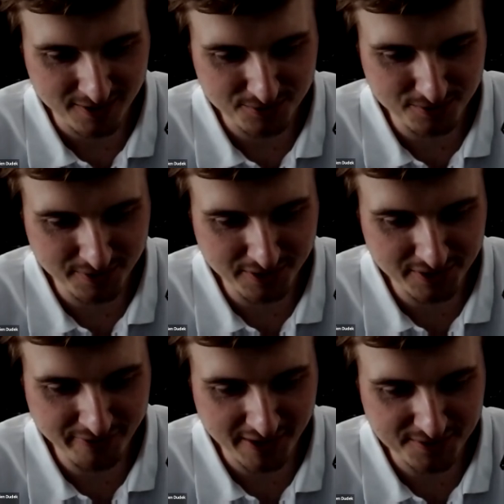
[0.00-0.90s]
to
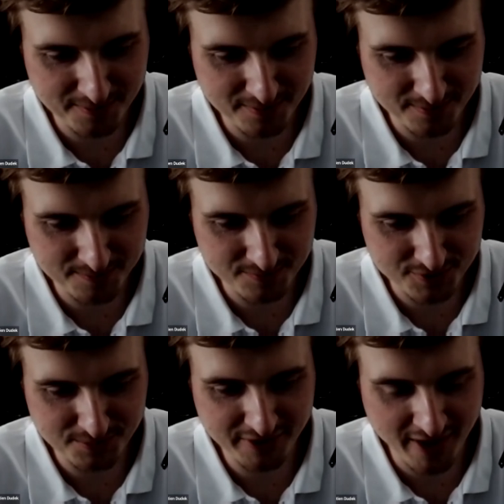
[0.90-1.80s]
identify some
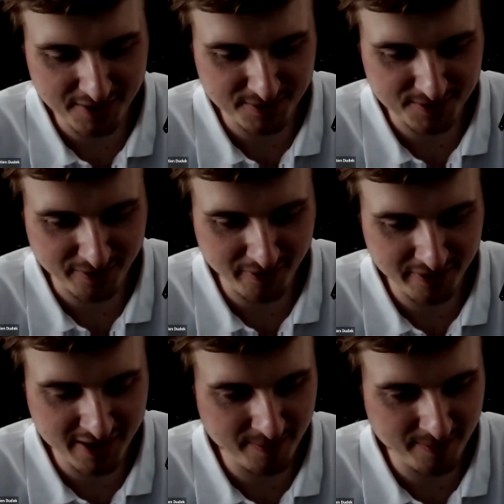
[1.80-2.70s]
some devices over
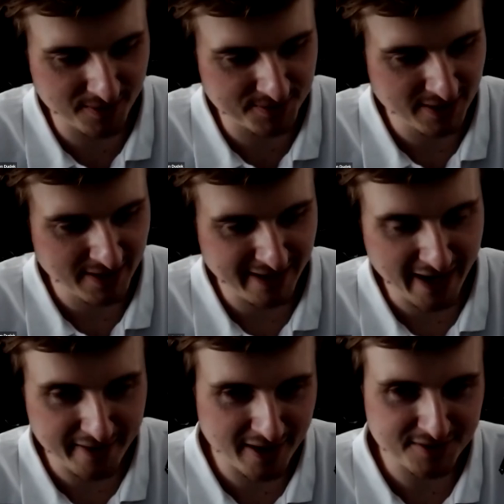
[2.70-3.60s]
the year because
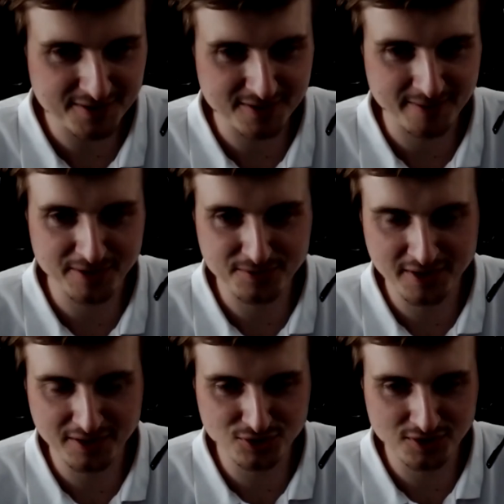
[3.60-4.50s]
like that uh, by
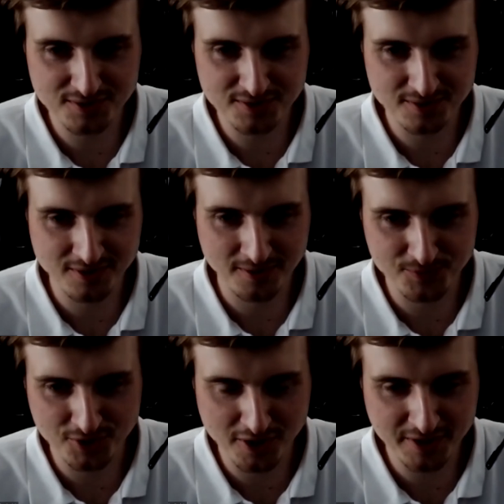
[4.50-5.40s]
studying just you know
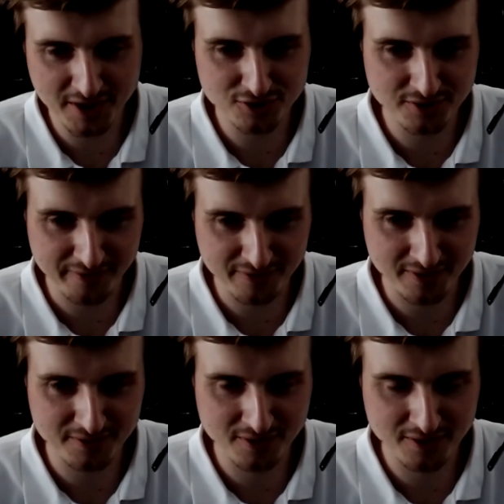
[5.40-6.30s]
the communication
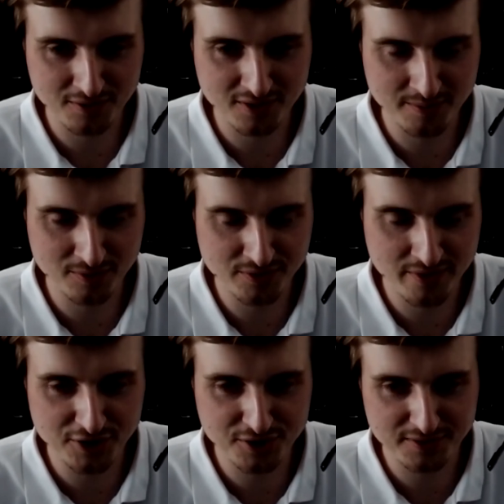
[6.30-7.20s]
after the the, the
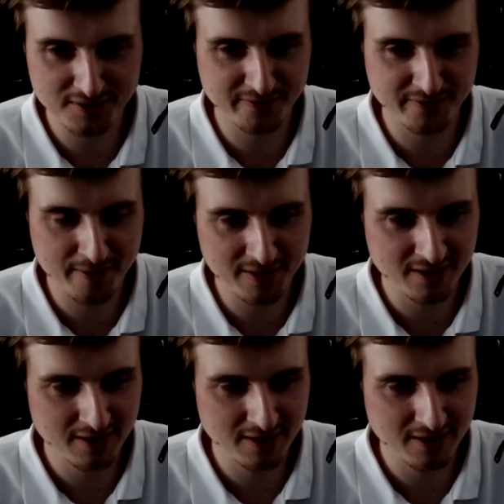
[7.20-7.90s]
modulation is very